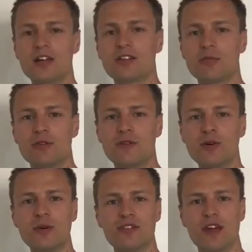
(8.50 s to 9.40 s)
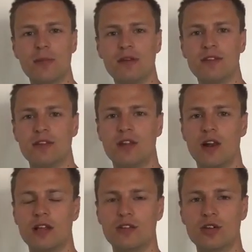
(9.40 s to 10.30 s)
So before we step into the
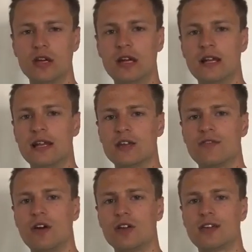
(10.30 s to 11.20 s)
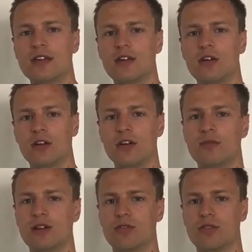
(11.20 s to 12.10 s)
lunge, let's first take a look at the
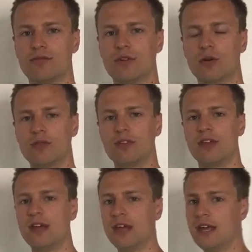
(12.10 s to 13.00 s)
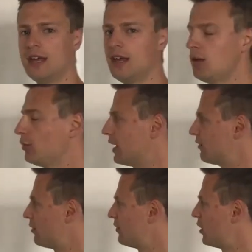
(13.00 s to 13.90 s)
muscles involved. Here we
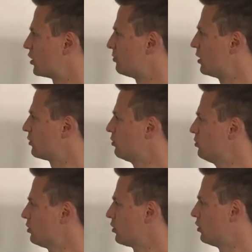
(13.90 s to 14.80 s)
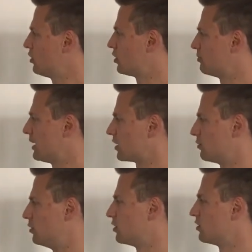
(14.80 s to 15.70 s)
have the first muscle, gluteus
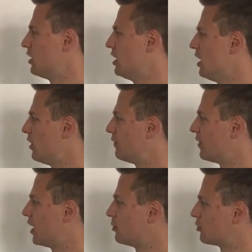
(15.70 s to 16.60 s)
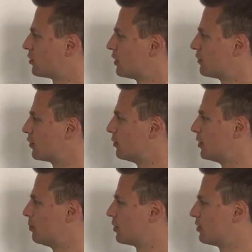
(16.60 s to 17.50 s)
maximus. The fibres run from the
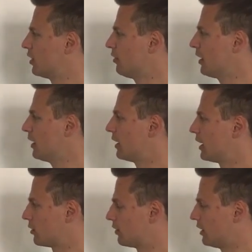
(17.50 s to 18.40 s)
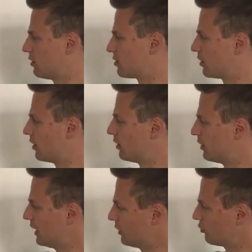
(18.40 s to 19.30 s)
posterior iliac crest,
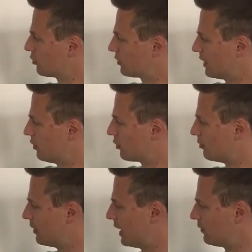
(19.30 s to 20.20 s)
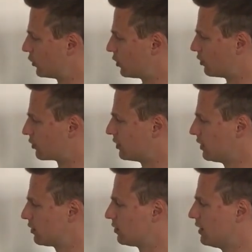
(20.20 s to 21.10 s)
lateral sacrum and the
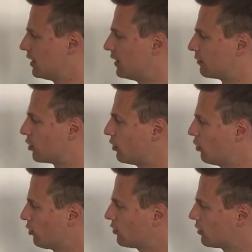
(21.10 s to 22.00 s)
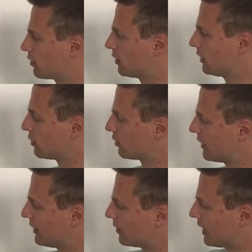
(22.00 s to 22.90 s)
coccyx, and they run horizontally and
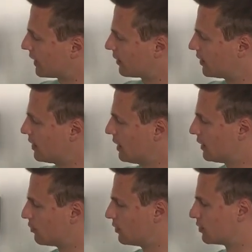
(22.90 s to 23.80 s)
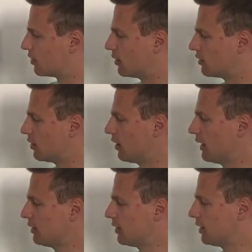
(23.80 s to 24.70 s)
slightly diagonally to insert into the
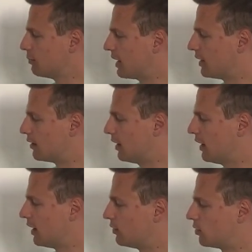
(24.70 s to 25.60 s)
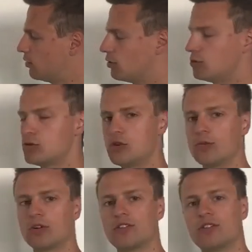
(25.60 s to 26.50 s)
IT band and the gluteal
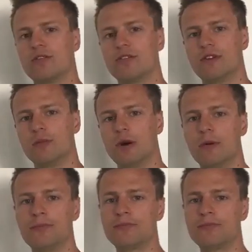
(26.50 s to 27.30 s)
tuberosity of the femur.